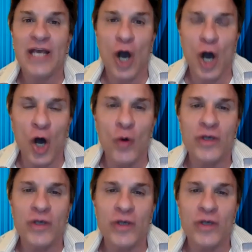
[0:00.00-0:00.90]
And he
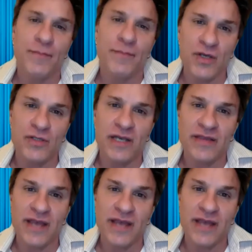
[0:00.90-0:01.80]
always played the
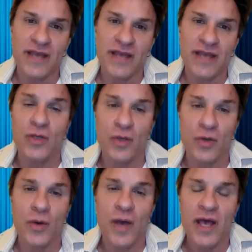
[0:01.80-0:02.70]
music there. And he was the
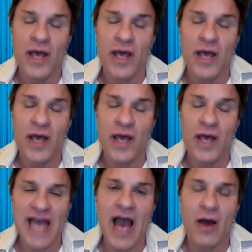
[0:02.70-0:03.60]
one who
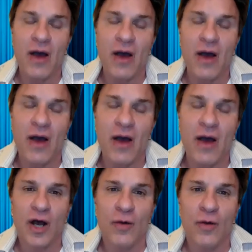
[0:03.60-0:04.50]
did my sound,
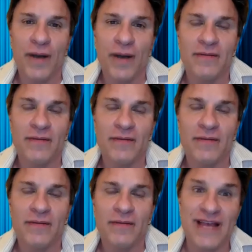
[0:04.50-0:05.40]
you know, but
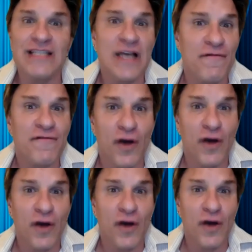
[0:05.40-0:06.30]
that's, that's how
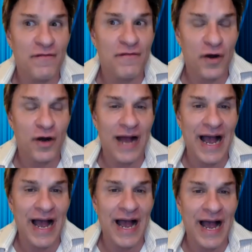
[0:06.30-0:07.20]
far, that's how
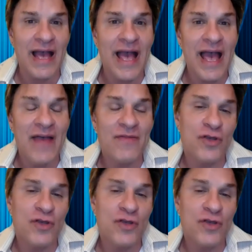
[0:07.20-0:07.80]
far I go back.